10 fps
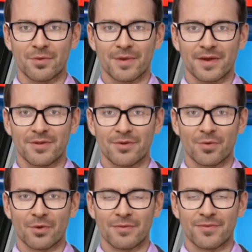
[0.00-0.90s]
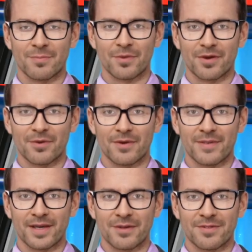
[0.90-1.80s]
rupees crore for
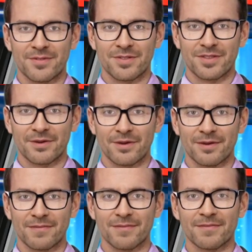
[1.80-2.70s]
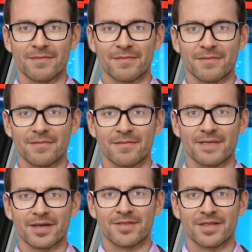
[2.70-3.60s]
procuring the kits this year.
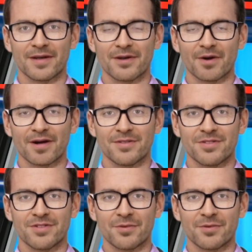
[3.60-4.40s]
Each kit costs